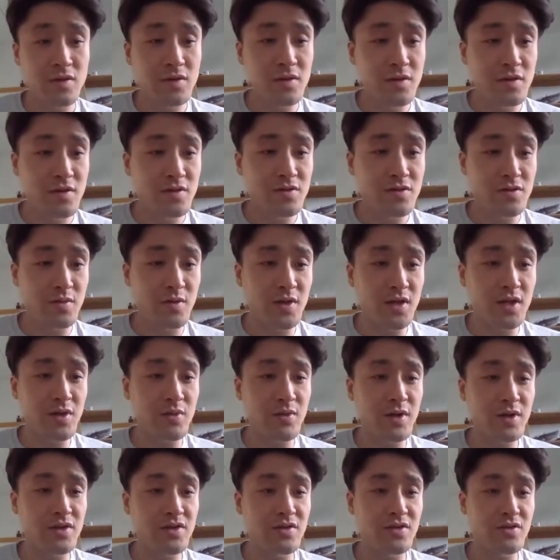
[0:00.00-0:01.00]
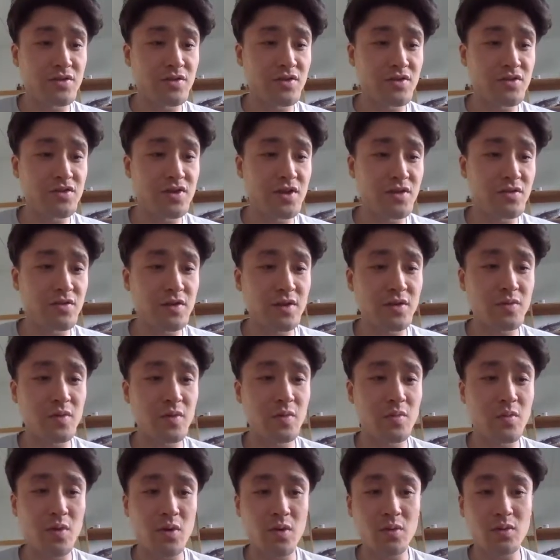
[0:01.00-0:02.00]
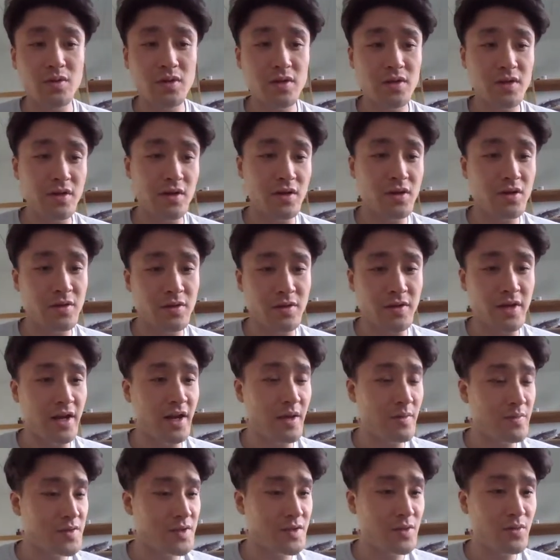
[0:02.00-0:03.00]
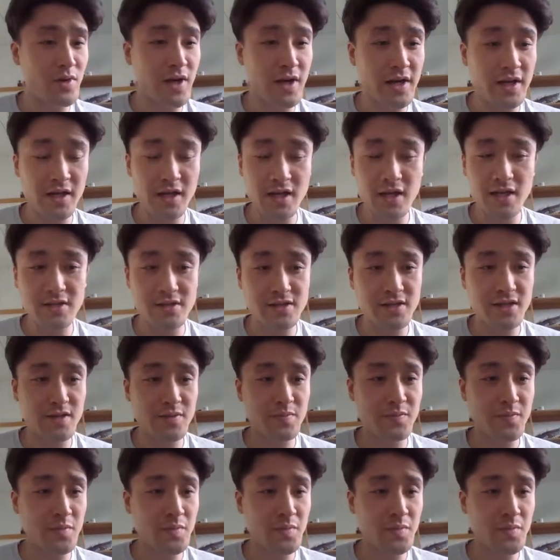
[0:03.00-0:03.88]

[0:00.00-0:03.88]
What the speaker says: So we're gonna run the server that we wrote, and I'm still writing last time.